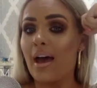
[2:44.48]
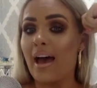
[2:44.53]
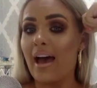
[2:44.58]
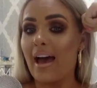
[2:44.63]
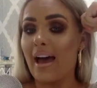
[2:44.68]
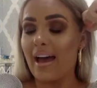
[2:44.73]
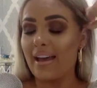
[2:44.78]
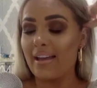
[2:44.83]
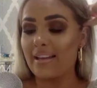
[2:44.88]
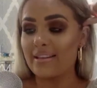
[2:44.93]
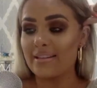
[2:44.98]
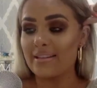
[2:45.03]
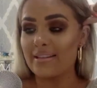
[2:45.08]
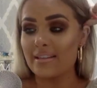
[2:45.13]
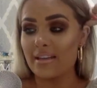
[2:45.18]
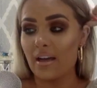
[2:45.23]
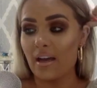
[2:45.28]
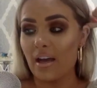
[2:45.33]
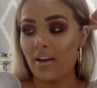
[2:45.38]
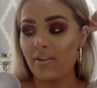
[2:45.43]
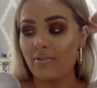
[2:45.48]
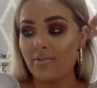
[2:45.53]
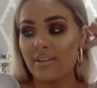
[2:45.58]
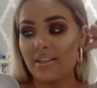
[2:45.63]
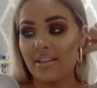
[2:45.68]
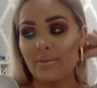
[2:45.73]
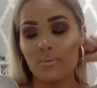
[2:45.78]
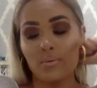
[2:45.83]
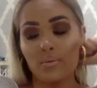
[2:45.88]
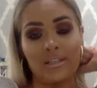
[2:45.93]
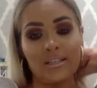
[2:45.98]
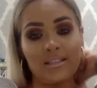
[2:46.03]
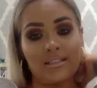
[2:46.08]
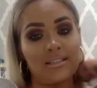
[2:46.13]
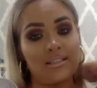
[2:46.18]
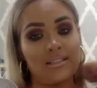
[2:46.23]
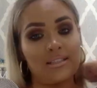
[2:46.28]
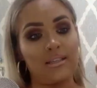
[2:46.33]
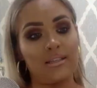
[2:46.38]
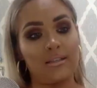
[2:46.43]
And I really wanted
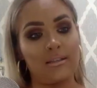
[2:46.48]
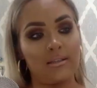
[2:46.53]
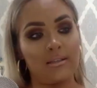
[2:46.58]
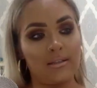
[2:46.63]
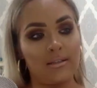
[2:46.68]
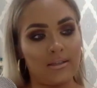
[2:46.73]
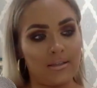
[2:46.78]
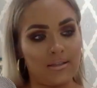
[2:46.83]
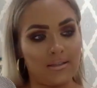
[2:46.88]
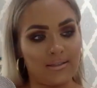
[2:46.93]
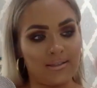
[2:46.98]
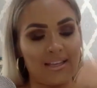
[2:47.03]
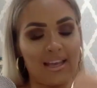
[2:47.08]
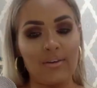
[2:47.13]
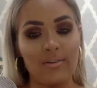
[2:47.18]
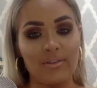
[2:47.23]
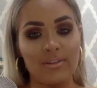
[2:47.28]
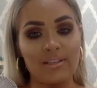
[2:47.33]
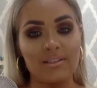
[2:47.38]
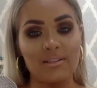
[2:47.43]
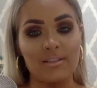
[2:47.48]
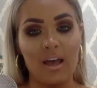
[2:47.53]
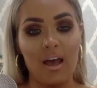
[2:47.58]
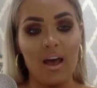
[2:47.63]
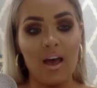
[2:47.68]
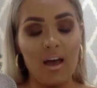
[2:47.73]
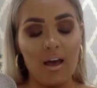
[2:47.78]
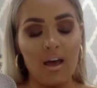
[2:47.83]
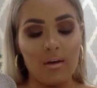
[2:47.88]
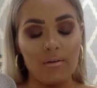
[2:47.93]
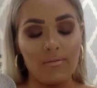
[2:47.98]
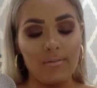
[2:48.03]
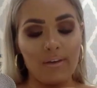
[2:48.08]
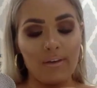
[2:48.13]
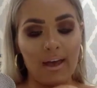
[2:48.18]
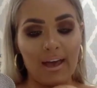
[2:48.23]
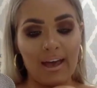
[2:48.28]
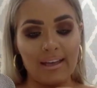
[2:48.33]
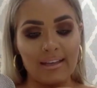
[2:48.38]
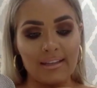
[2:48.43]
to stay on this earth,
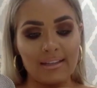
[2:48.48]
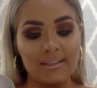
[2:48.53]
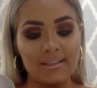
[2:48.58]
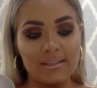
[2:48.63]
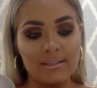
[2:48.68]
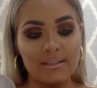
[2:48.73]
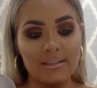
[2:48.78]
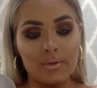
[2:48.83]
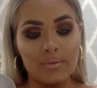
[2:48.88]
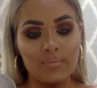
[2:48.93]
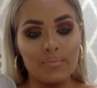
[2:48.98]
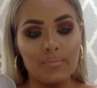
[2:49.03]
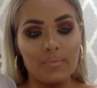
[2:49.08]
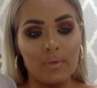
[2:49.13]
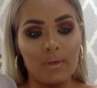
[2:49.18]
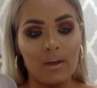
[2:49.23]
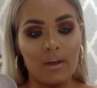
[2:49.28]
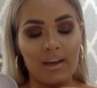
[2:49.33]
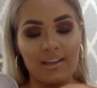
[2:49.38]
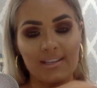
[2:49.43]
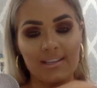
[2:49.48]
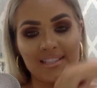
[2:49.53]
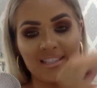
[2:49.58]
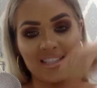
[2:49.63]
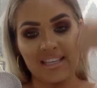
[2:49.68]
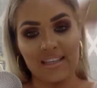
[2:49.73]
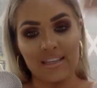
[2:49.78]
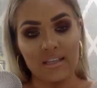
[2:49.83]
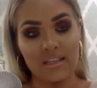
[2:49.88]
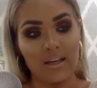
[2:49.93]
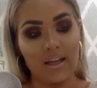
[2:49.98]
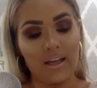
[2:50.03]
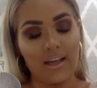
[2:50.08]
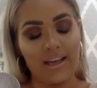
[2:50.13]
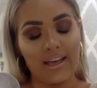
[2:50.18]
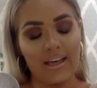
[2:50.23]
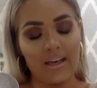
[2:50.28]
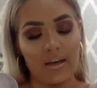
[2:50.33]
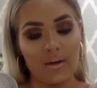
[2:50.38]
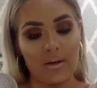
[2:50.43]
and I could see the
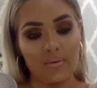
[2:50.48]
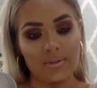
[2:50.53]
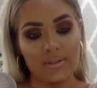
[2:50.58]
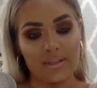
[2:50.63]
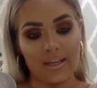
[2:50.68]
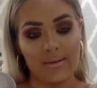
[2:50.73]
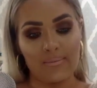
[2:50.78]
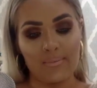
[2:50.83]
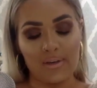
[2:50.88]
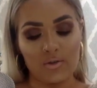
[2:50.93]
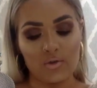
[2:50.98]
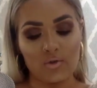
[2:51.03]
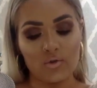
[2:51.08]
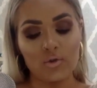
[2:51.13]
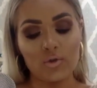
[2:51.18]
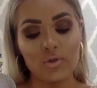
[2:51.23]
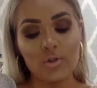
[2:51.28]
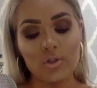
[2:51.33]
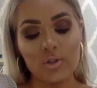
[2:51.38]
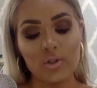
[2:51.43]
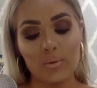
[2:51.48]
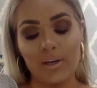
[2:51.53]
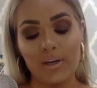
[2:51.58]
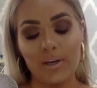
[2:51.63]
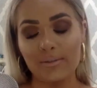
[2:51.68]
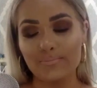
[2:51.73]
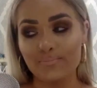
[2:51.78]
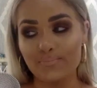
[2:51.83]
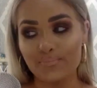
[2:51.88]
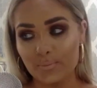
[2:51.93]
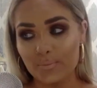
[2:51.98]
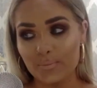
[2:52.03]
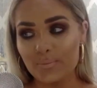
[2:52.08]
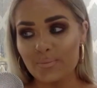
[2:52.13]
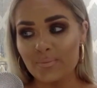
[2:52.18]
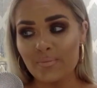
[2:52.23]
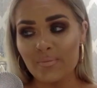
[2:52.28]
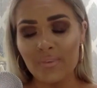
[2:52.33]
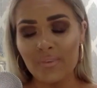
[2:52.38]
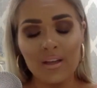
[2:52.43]
light. I was like being drawn to it.
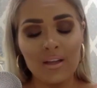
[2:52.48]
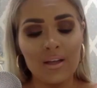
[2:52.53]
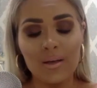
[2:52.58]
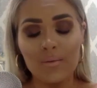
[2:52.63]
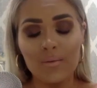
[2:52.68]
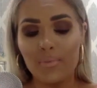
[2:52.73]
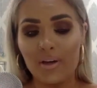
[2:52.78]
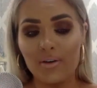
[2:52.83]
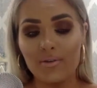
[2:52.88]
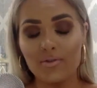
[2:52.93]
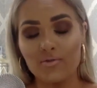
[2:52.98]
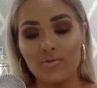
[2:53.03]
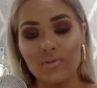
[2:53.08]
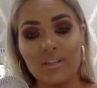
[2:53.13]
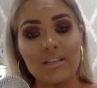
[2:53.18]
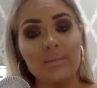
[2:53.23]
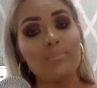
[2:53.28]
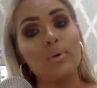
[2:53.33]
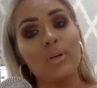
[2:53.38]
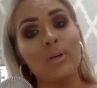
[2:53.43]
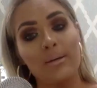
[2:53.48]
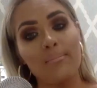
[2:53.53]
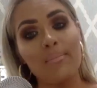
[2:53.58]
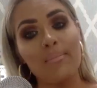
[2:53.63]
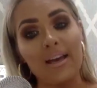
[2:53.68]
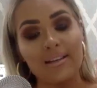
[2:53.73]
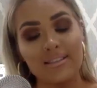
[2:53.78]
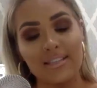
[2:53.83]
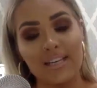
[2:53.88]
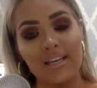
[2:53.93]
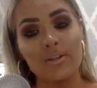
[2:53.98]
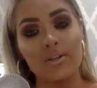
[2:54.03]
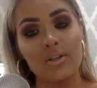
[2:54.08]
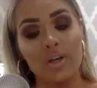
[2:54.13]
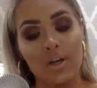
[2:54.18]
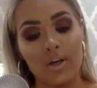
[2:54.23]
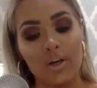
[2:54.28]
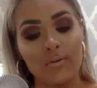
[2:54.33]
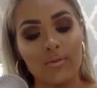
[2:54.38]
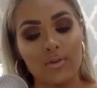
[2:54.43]
But I was really pulling back, saying,
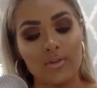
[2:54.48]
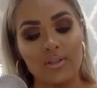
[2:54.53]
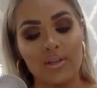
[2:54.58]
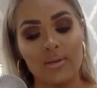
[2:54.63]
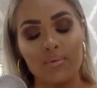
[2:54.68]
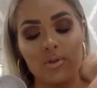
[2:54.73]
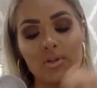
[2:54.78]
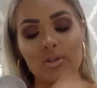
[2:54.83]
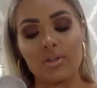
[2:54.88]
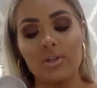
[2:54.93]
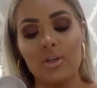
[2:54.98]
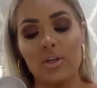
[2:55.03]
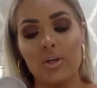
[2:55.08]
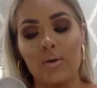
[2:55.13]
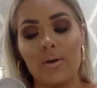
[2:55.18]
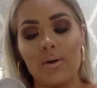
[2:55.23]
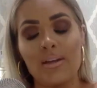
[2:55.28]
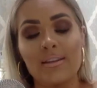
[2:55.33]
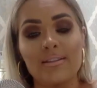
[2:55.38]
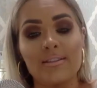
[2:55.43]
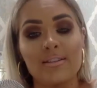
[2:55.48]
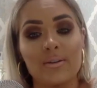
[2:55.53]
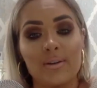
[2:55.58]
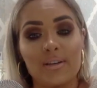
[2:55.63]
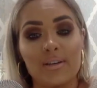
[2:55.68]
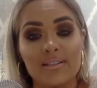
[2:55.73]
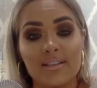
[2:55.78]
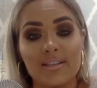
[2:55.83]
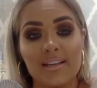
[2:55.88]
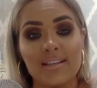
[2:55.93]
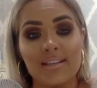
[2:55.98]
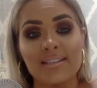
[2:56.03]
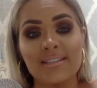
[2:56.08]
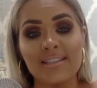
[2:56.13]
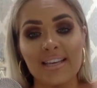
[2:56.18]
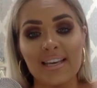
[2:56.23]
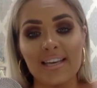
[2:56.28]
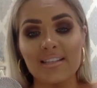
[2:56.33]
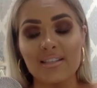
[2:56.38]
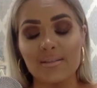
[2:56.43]
no, I've got so much to do. And so I started
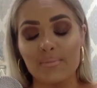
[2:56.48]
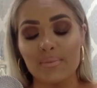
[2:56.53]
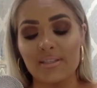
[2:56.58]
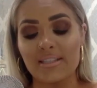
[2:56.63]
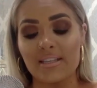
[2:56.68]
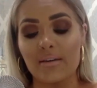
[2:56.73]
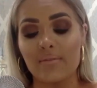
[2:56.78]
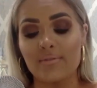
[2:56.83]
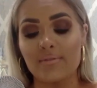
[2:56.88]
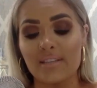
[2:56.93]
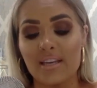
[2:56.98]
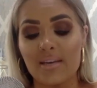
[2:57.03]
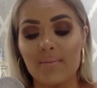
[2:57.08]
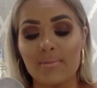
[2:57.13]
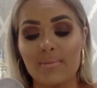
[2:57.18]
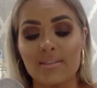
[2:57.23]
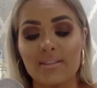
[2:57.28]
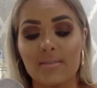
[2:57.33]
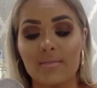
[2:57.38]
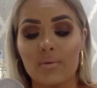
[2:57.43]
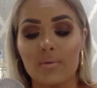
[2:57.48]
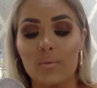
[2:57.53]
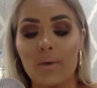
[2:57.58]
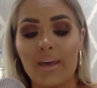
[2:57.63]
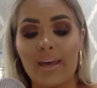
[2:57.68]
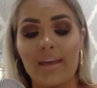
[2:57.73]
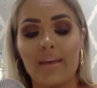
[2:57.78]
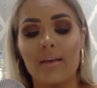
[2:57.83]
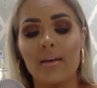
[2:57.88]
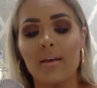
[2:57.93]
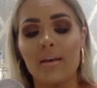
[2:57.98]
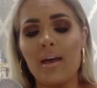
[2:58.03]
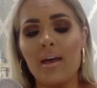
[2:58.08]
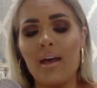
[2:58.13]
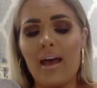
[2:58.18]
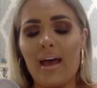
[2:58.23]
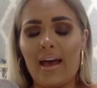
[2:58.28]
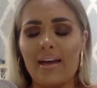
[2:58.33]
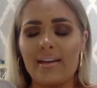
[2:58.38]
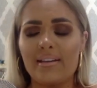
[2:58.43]
singing to myself to keep myself awake.
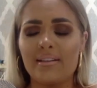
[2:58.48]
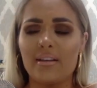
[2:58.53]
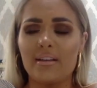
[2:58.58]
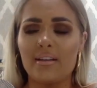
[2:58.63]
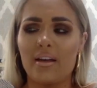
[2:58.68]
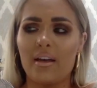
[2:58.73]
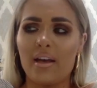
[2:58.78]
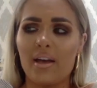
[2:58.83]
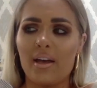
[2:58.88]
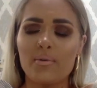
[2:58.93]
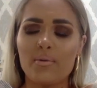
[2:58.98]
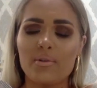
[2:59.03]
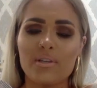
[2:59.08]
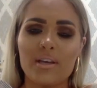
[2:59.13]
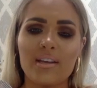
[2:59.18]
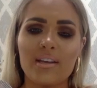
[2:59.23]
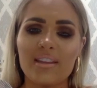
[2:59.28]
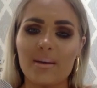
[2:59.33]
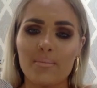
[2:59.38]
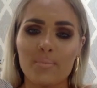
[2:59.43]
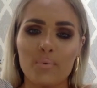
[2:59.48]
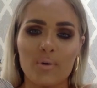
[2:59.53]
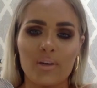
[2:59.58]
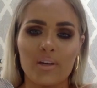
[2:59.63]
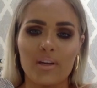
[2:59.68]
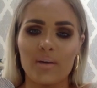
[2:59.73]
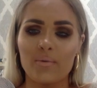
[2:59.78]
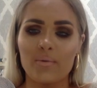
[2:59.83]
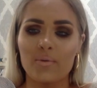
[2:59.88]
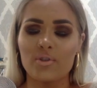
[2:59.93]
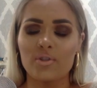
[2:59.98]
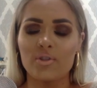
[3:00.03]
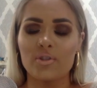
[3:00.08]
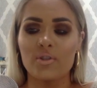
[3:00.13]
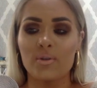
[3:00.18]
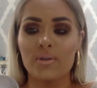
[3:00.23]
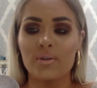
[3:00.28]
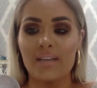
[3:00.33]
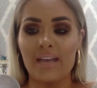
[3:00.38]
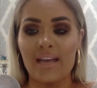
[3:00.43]
And I was, at that point, I was just
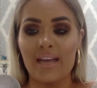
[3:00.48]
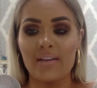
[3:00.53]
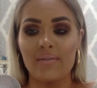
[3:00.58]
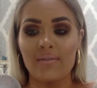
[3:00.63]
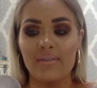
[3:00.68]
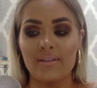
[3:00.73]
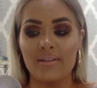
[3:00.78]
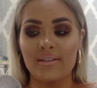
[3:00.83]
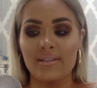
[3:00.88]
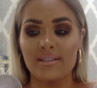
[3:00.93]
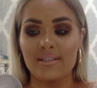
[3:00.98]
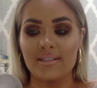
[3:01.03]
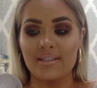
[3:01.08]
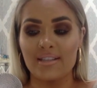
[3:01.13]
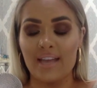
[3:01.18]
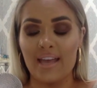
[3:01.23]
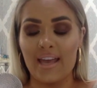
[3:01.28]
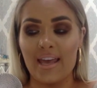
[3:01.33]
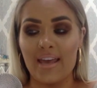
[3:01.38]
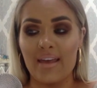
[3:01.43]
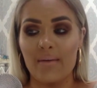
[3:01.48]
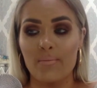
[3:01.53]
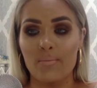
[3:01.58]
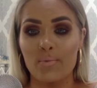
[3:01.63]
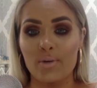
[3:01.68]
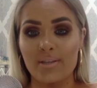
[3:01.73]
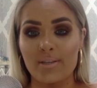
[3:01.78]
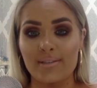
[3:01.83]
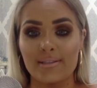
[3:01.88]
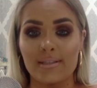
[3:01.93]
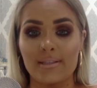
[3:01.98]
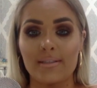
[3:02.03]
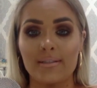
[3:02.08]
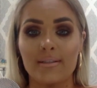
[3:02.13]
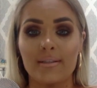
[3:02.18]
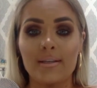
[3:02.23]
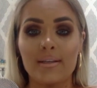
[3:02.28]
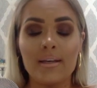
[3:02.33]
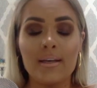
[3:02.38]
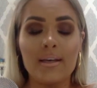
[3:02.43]
doing anything to stay present
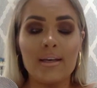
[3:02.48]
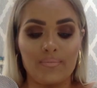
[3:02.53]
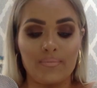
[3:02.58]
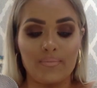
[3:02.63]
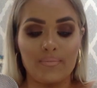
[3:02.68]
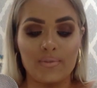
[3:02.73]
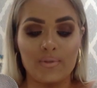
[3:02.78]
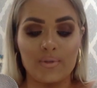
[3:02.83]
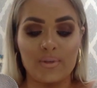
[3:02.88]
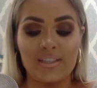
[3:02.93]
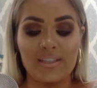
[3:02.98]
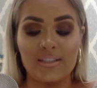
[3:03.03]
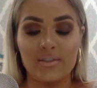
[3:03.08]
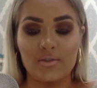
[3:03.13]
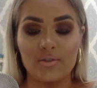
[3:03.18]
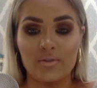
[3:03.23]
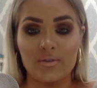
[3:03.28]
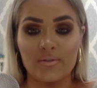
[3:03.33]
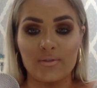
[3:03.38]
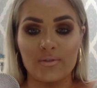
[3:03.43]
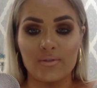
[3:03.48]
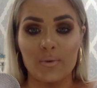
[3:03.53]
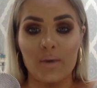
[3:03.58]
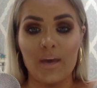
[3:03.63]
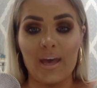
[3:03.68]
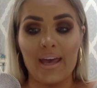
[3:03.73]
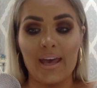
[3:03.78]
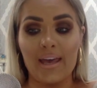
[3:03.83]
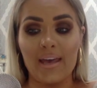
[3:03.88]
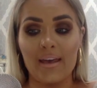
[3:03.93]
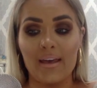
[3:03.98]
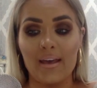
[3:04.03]
so I didn't drift away.